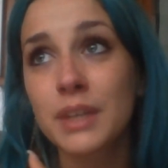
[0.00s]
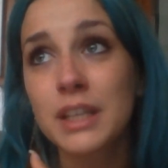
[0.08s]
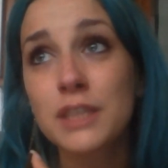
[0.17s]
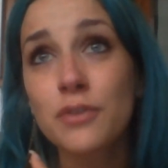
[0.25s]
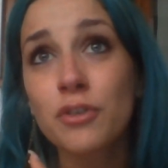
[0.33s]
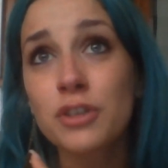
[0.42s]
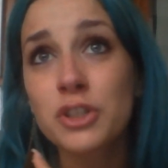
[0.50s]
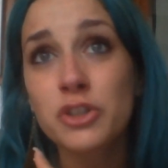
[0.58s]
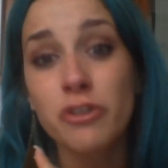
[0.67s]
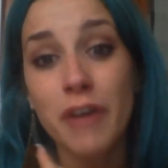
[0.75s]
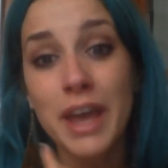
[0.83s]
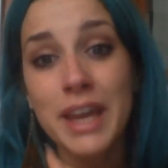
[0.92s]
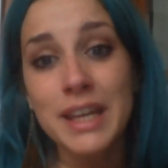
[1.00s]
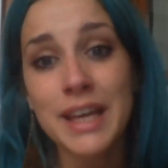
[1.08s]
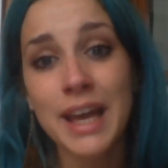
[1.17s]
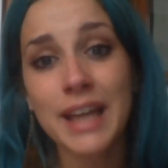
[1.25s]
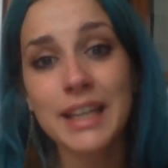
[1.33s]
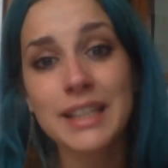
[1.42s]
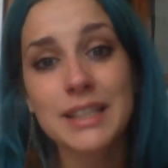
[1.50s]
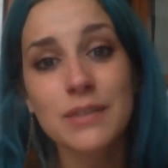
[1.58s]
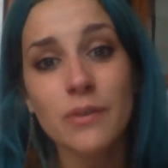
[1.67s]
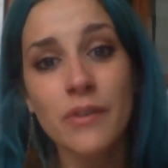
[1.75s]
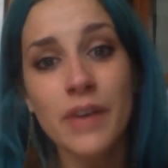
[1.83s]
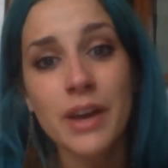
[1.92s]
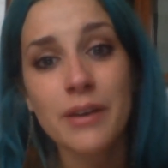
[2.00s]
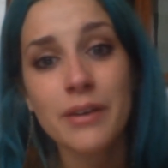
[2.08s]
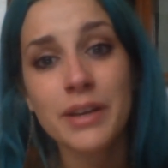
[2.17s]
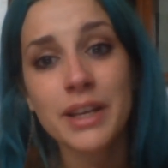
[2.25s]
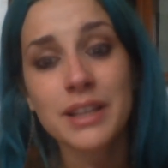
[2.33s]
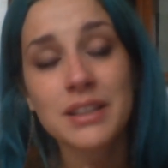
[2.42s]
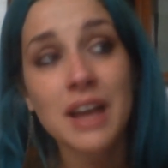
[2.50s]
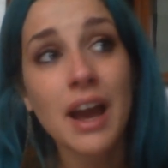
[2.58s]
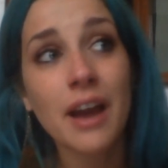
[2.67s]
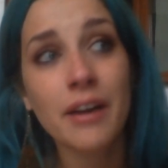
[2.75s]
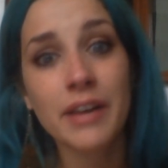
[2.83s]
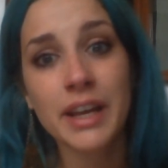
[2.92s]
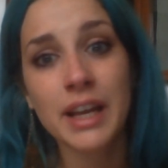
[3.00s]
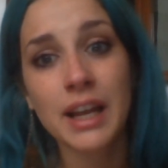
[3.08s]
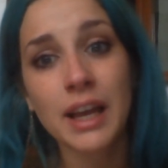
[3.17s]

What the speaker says: it's frustrating and it's very tiring.